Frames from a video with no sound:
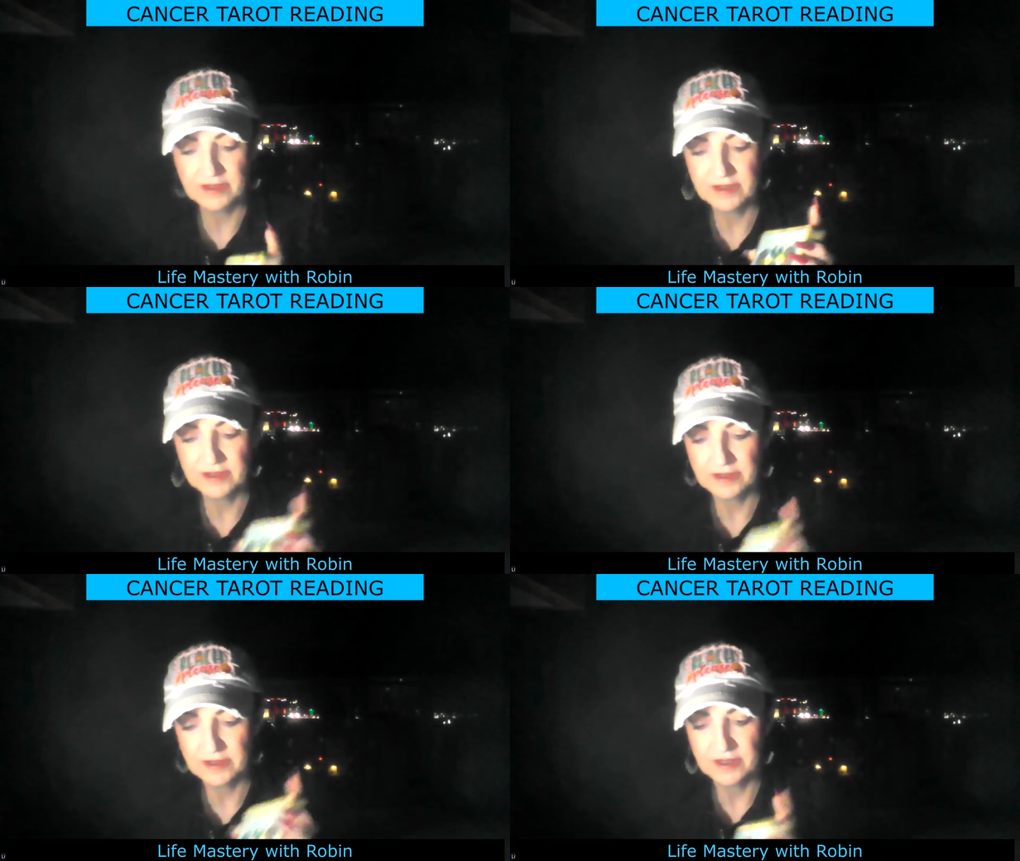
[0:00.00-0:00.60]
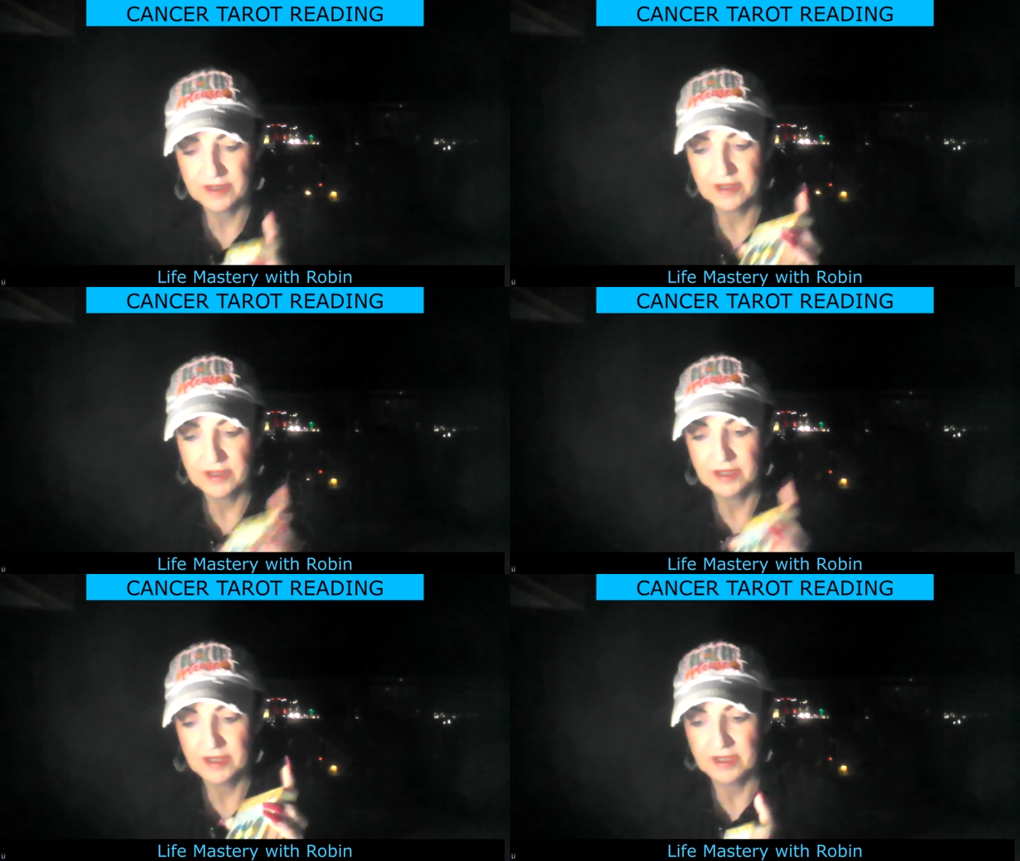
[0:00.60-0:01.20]

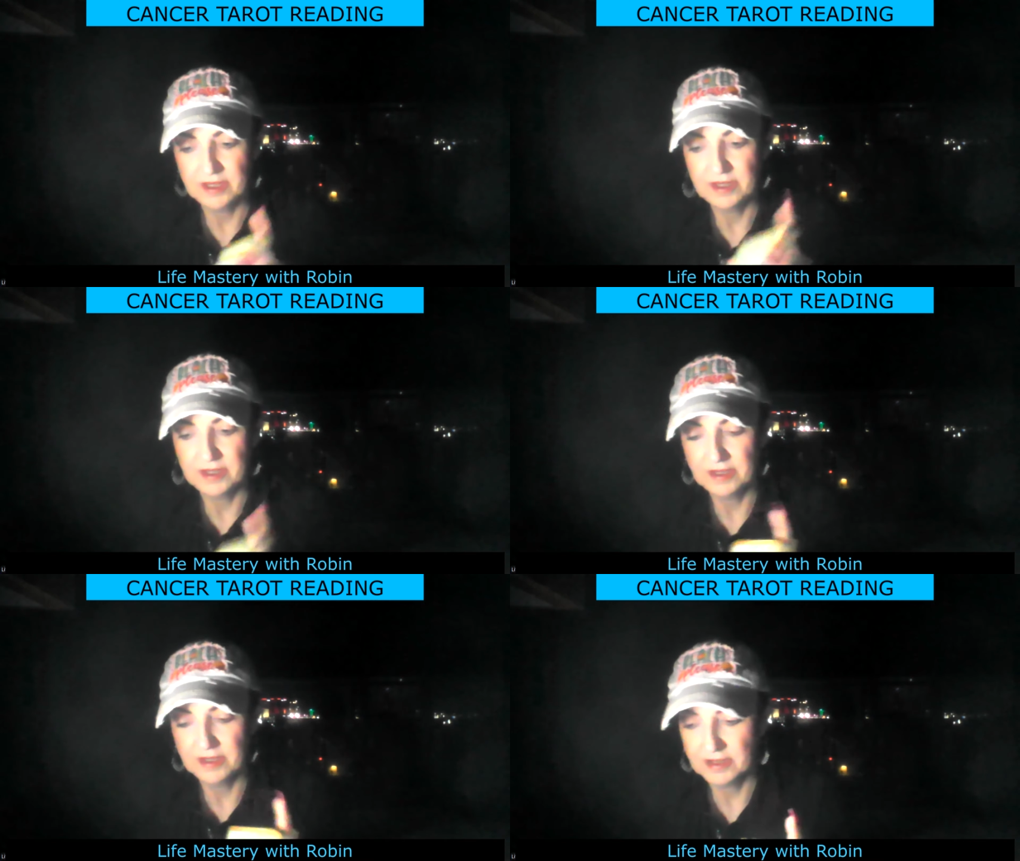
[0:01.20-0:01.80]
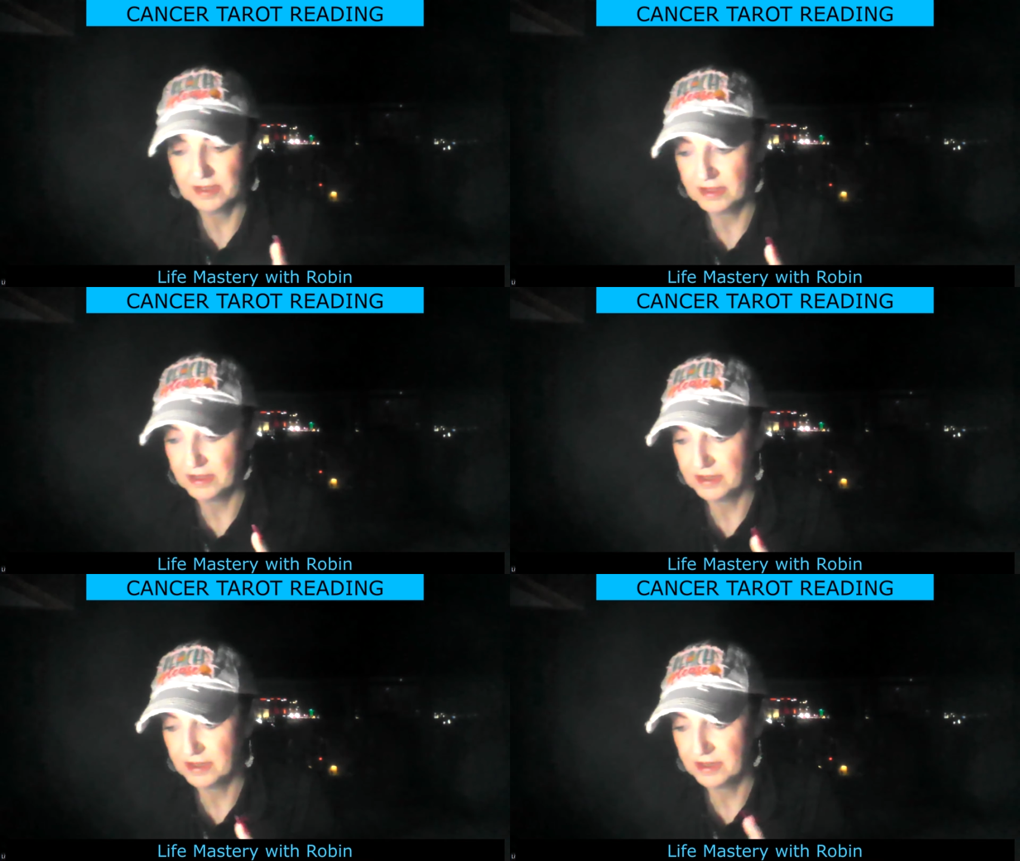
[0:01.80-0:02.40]

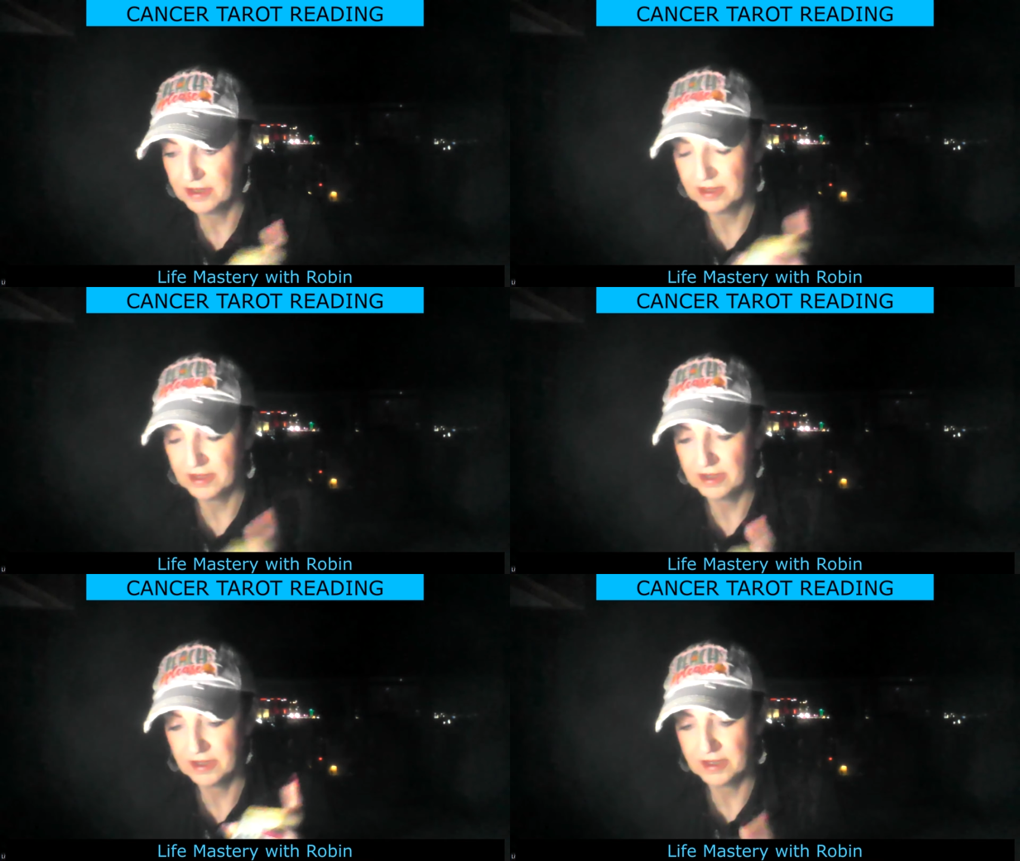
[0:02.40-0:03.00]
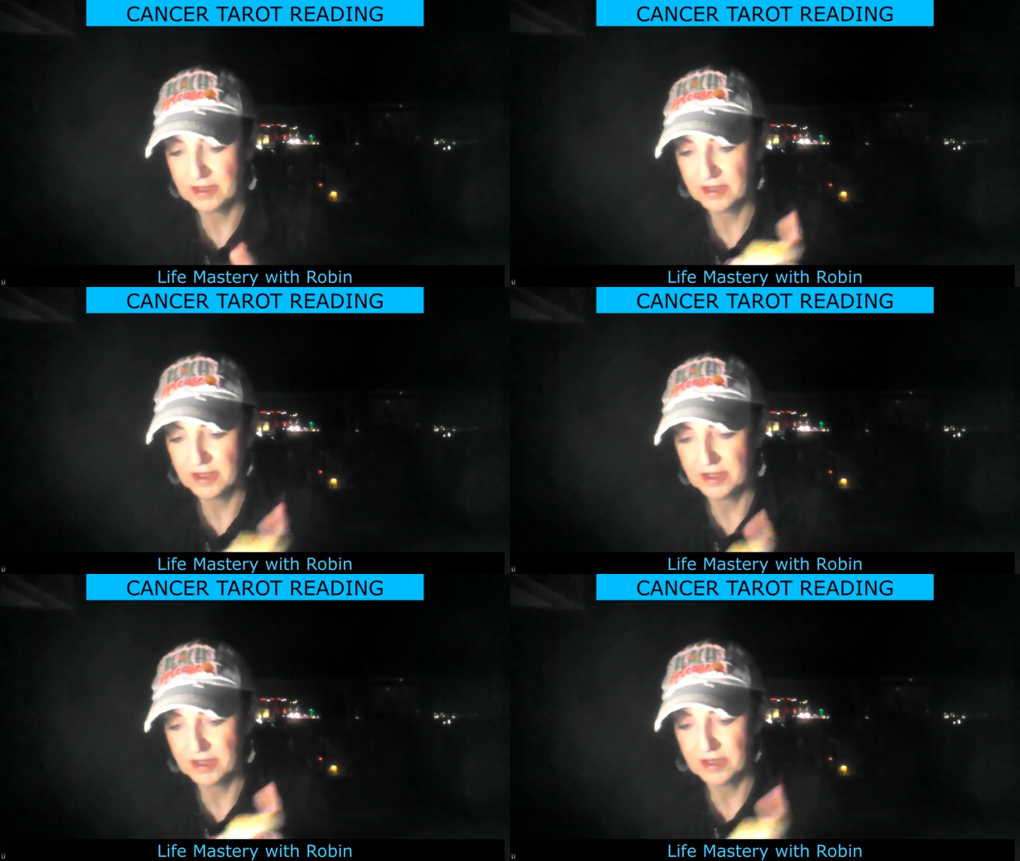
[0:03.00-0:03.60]

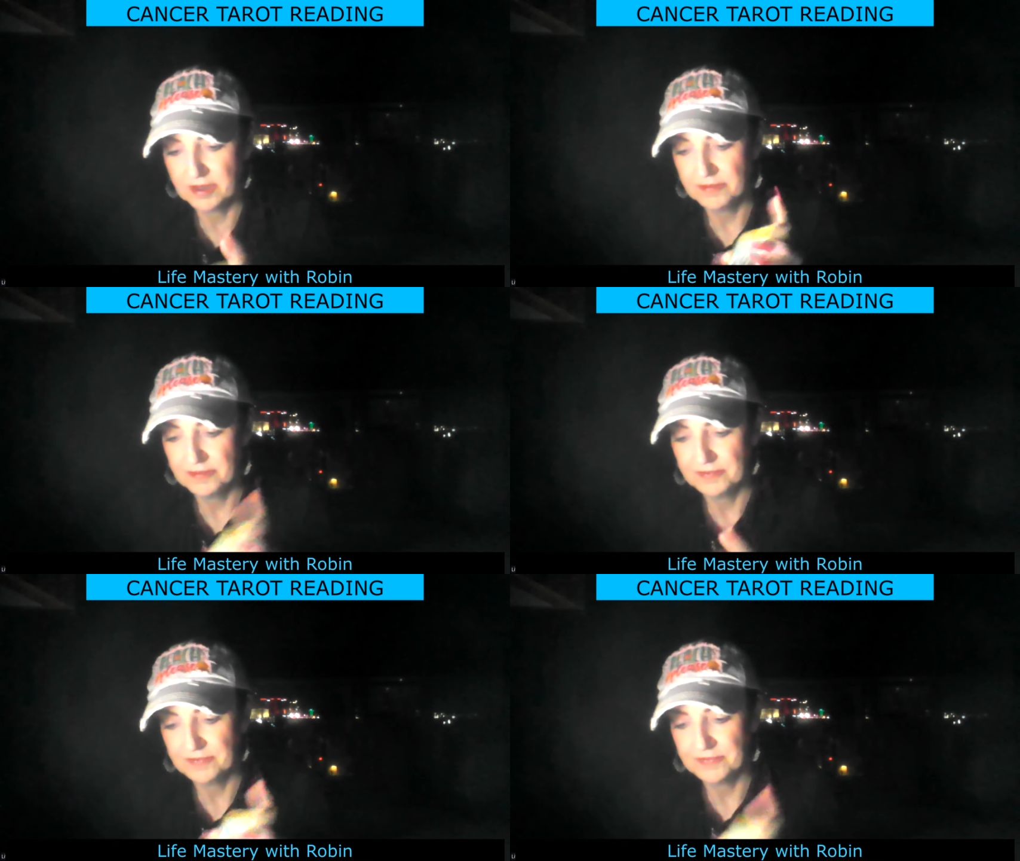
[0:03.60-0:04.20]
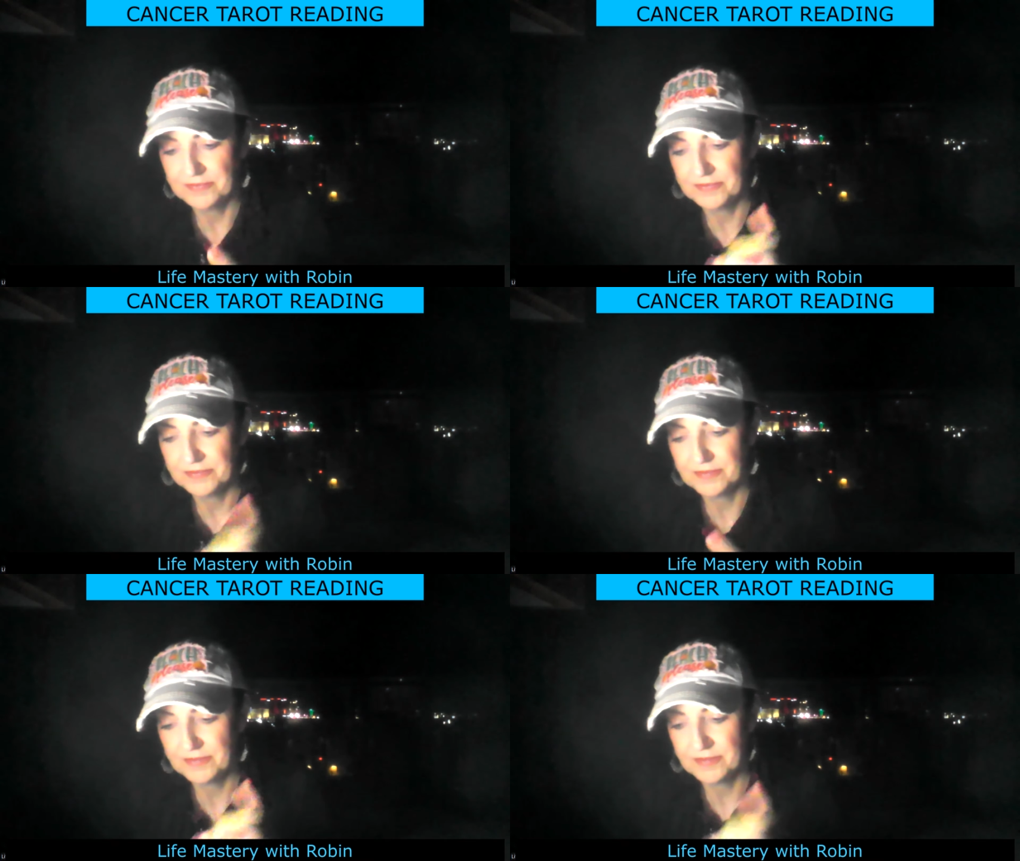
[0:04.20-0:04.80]

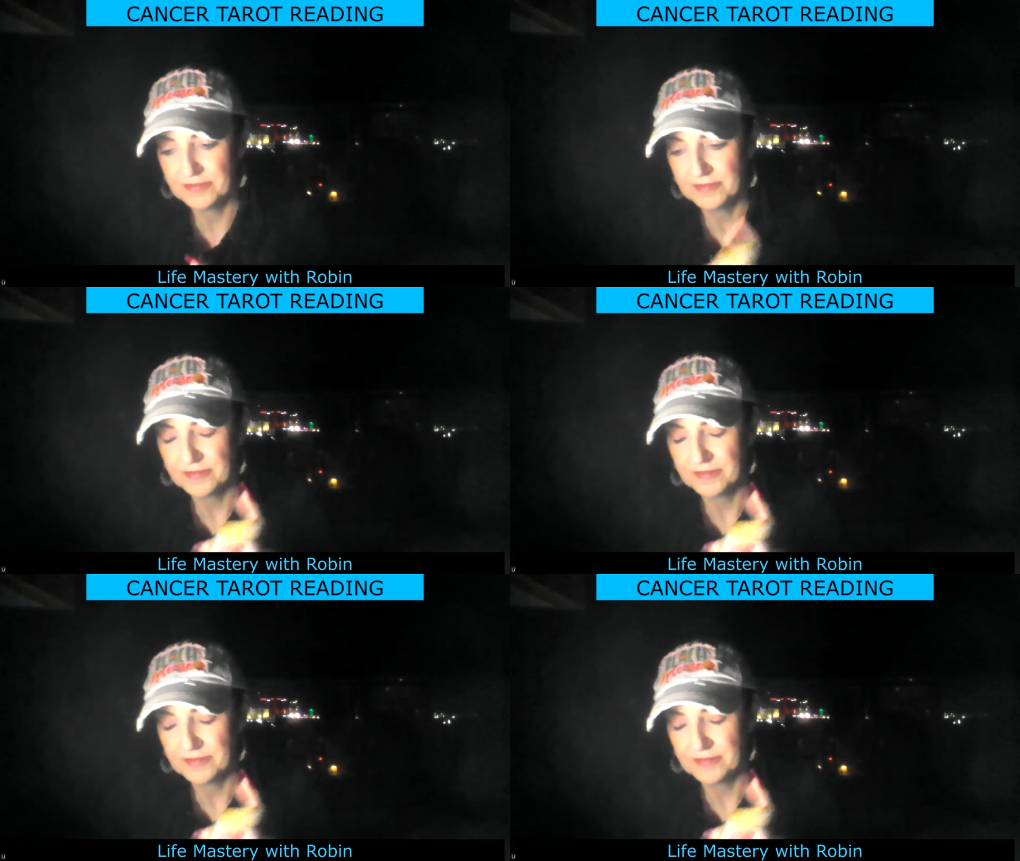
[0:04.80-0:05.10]
No one is speaking in this clip.